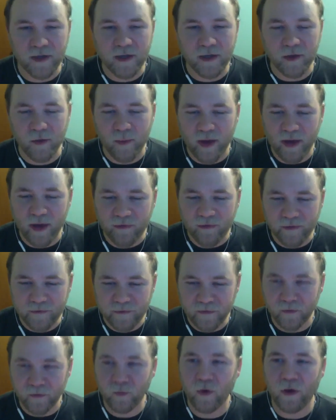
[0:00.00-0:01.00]
buy 50
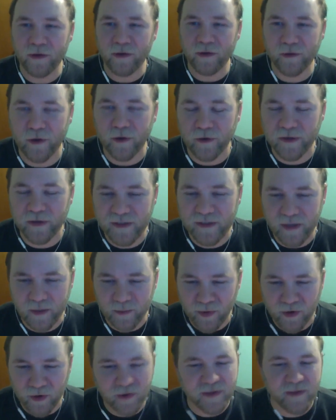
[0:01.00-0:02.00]
from Walter or go to Sten
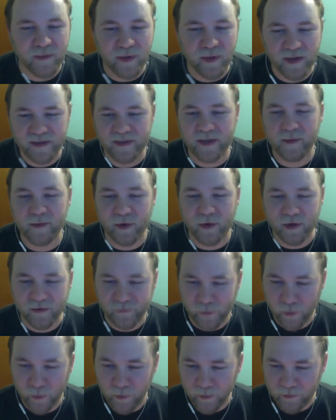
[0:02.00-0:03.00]
Parts and buy Sten Parts
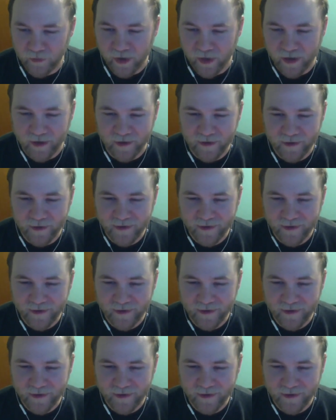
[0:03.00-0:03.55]
from him, right? Oh well,